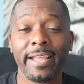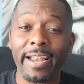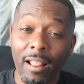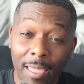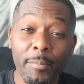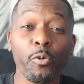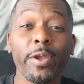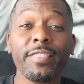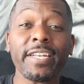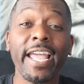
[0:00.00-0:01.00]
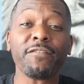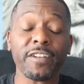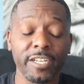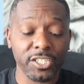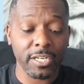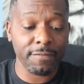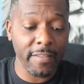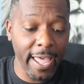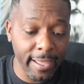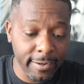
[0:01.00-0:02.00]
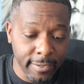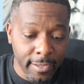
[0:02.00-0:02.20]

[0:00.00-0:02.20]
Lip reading: Now let me read the definition of that.